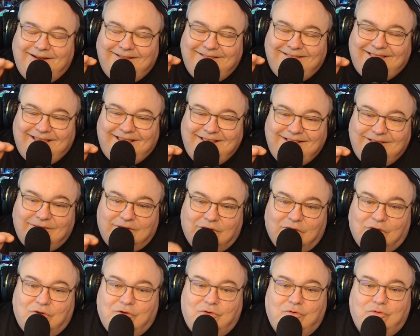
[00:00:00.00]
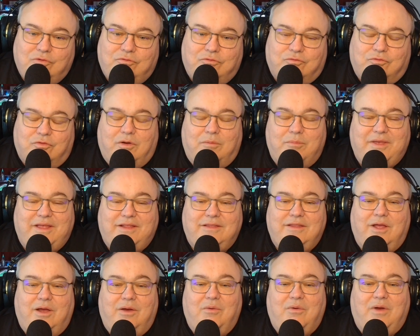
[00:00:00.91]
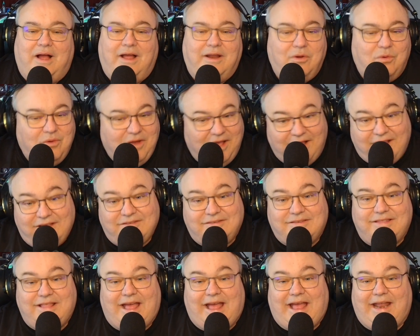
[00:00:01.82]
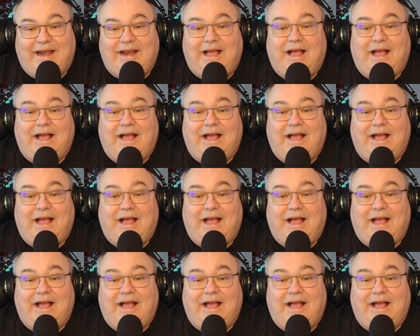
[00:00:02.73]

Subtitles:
they learned from it, though. I don't ask that.